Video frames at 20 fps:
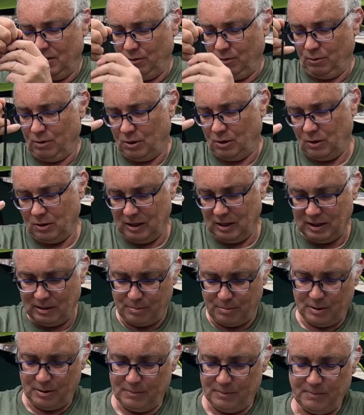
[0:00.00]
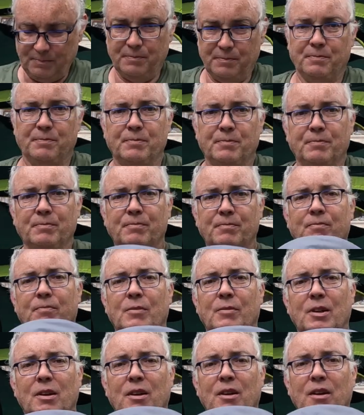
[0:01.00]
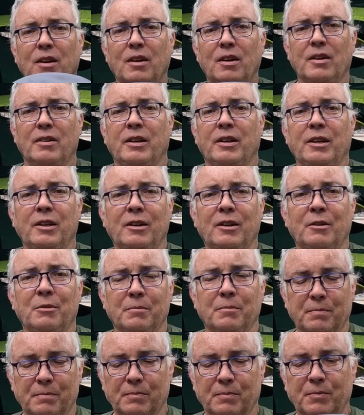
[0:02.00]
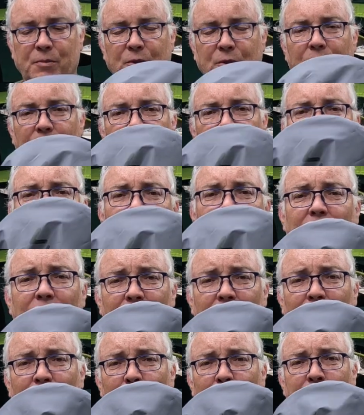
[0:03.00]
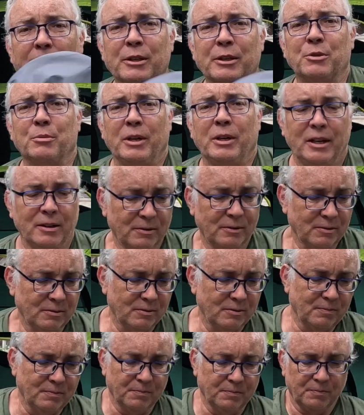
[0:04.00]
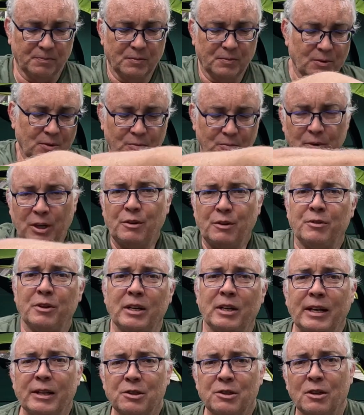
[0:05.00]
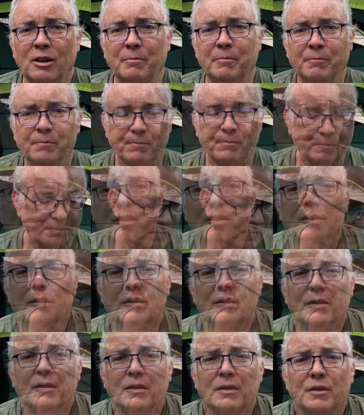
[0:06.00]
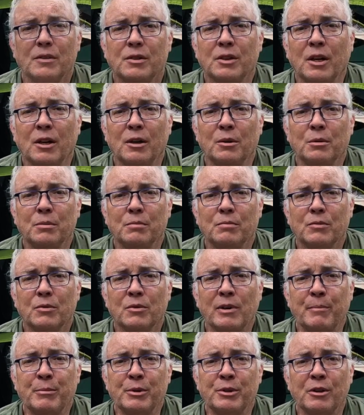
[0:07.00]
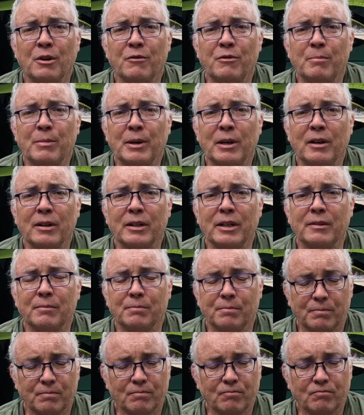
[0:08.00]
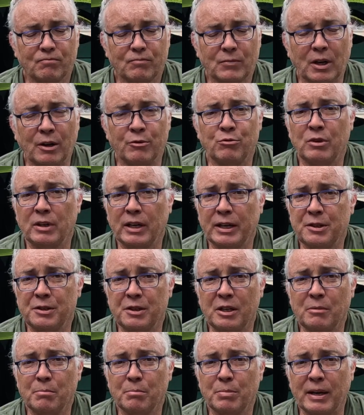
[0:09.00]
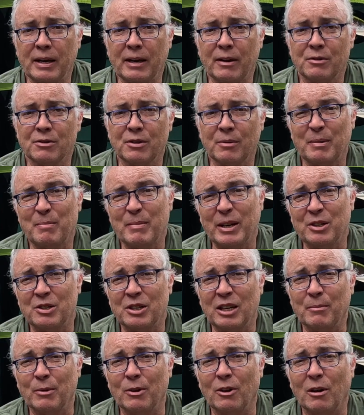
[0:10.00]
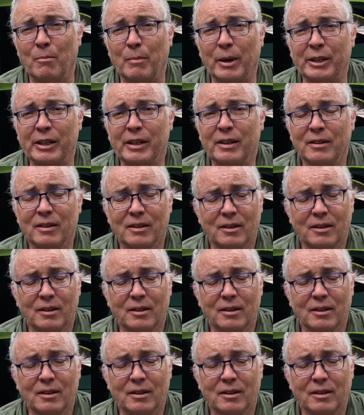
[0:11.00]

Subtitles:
little toggle up, and there you go, all packed away, ready for the next time. So grab yourself a bargain. £118, I mean, it may seem a lot of money